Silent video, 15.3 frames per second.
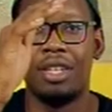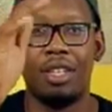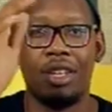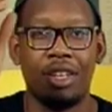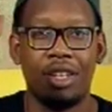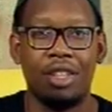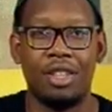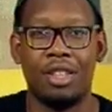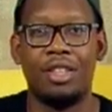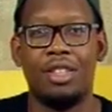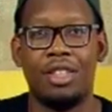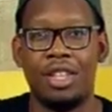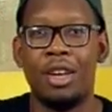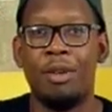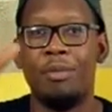say
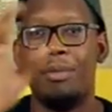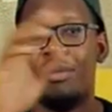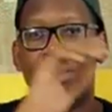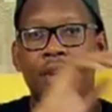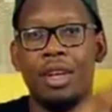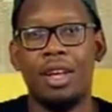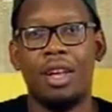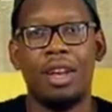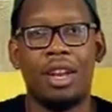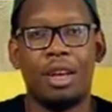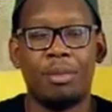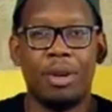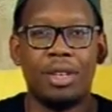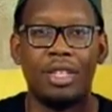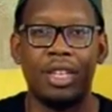them,
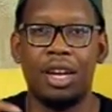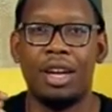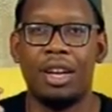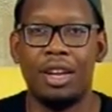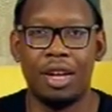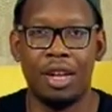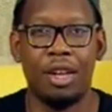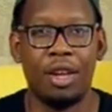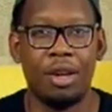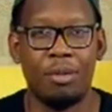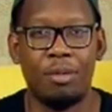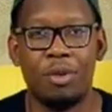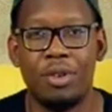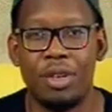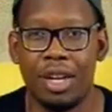Lagwaja,
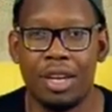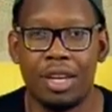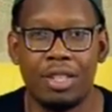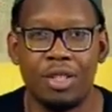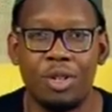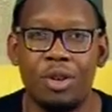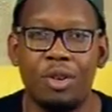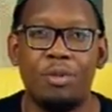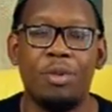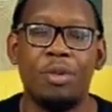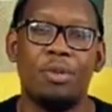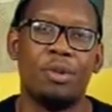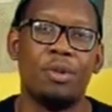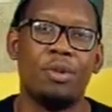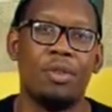Mode 9 sort of
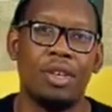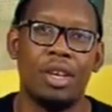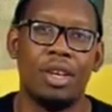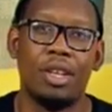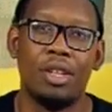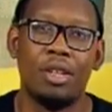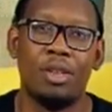people. Yeah,